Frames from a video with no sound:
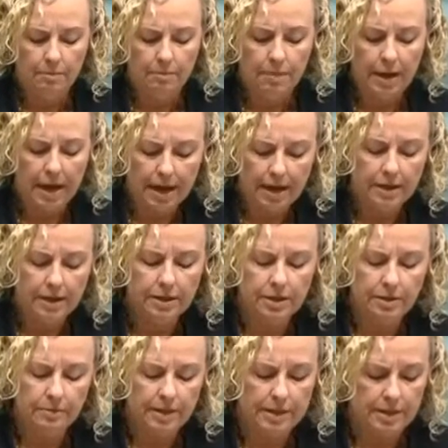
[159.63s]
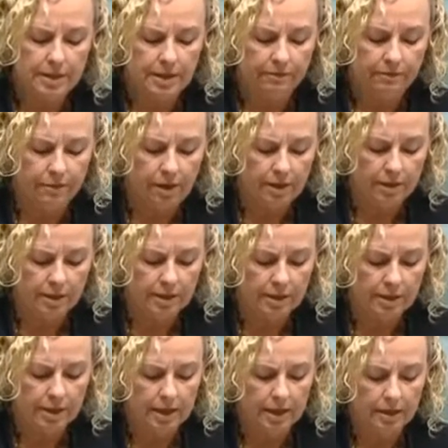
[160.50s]
Paid domestic
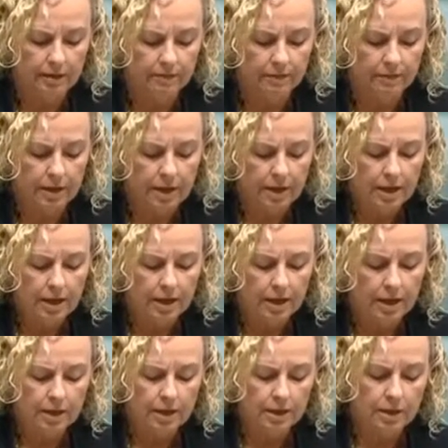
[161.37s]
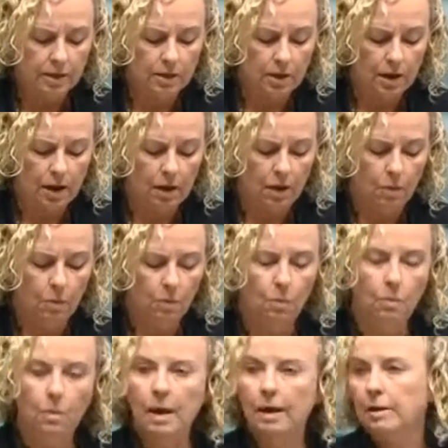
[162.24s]
violence leave is
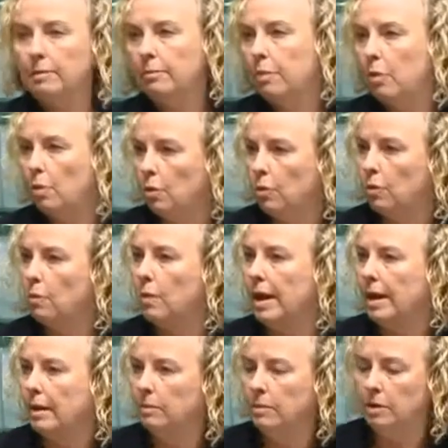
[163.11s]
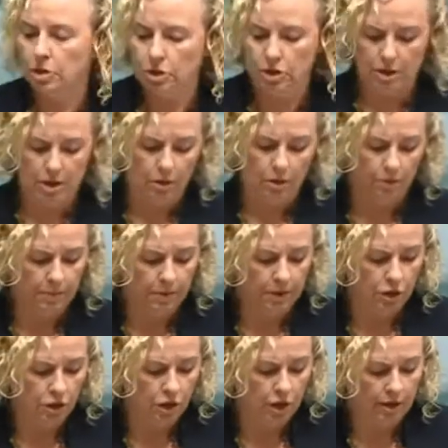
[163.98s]
one important way in which to help
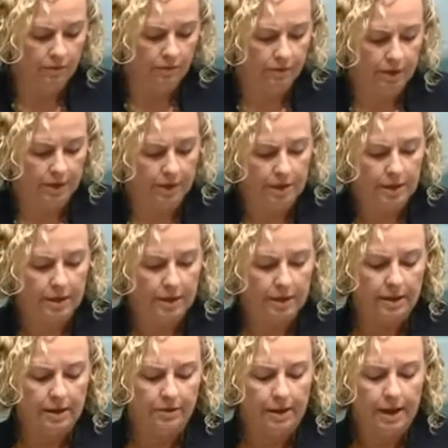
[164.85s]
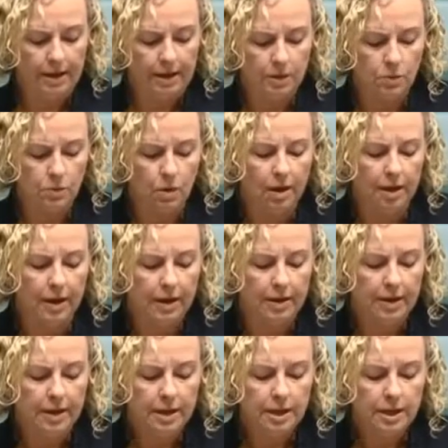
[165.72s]
achieve this, and that is
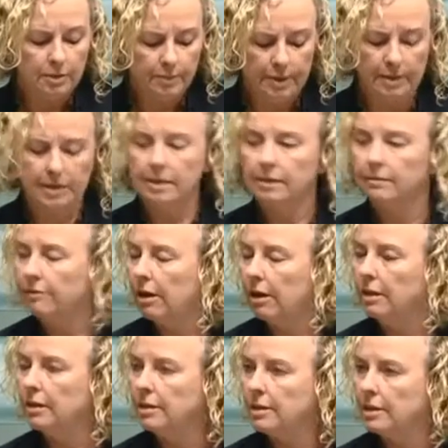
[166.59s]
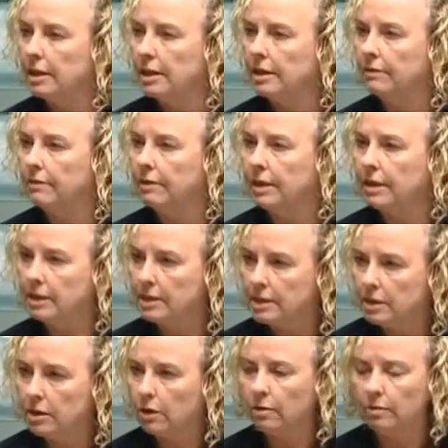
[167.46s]
why domestic violence leave is
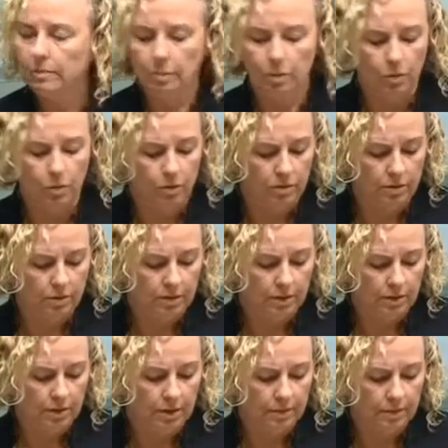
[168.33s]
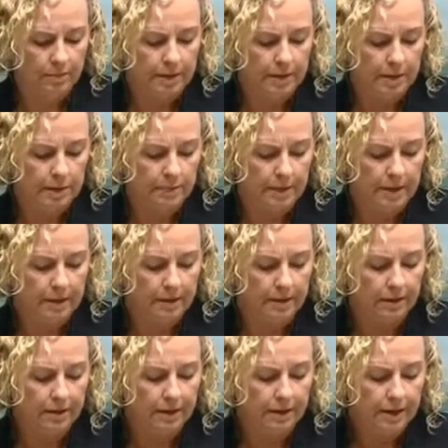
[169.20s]
so important, Deputy
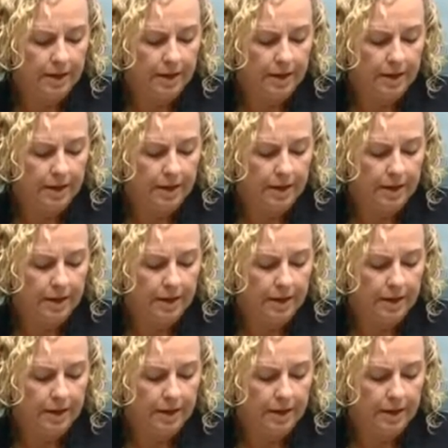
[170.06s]
Speaker.